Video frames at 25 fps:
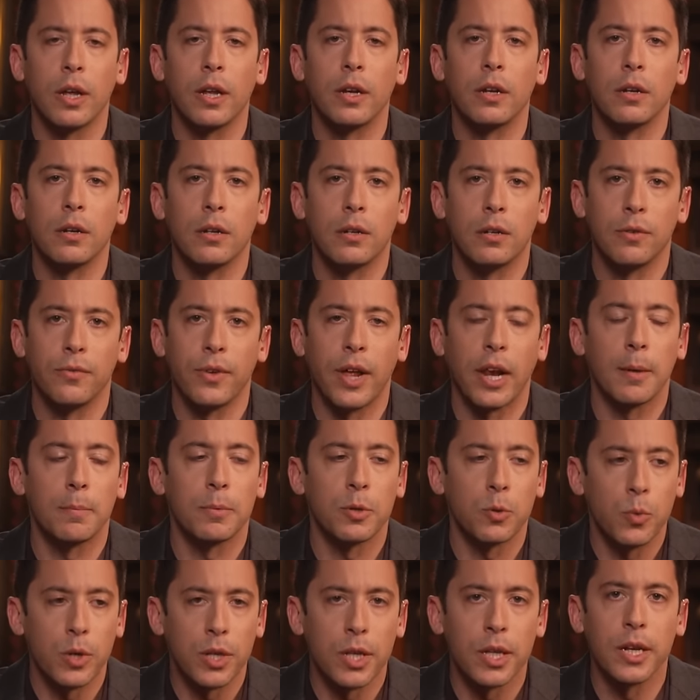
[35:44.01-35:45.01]
and
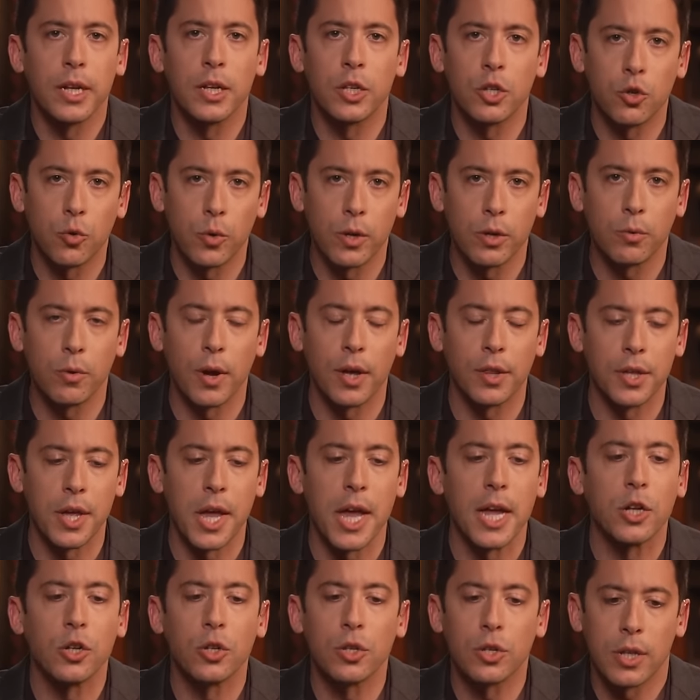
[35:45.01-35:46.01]
develops within history throughout the
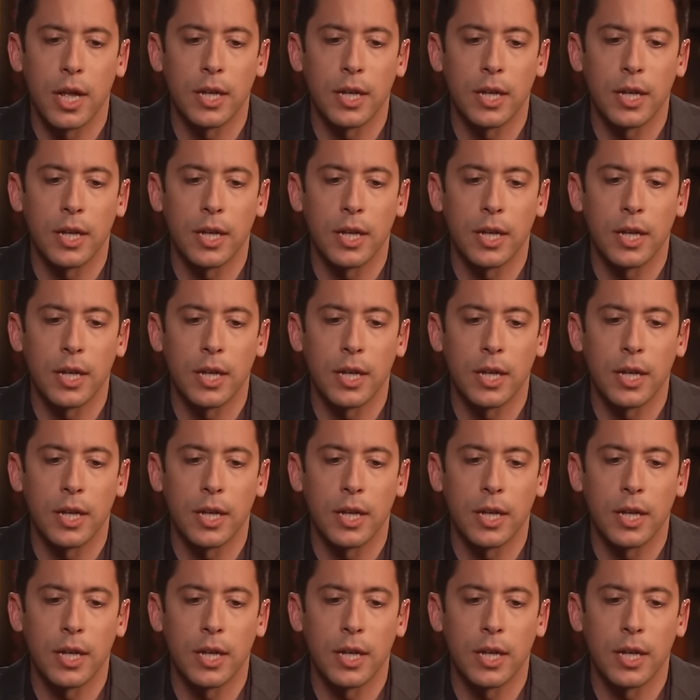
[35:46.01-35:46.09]
ages.